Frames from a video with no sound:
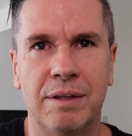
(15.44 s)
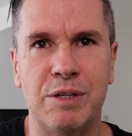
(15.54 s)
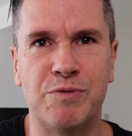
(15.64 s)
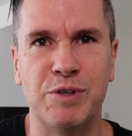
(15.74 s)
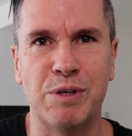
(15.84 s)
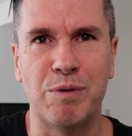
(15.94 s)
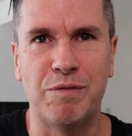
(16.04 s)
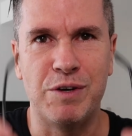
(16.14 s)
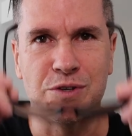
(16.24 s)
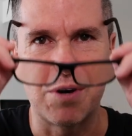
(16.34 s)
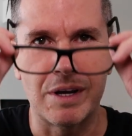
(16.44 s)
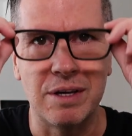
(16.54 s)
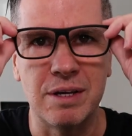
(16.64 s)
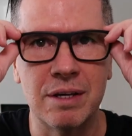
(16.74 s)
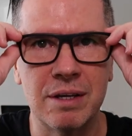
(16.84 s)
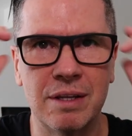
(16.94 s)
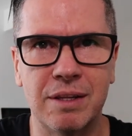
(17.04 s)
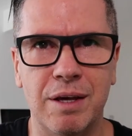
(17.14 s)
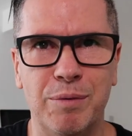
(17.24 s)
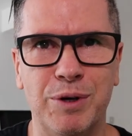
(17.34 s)
Let's fix up the face tracking.
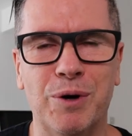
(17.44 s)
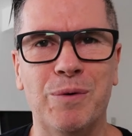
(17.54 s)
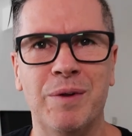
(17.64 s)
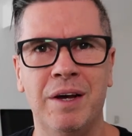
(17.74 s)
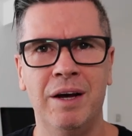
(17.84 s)
There we go.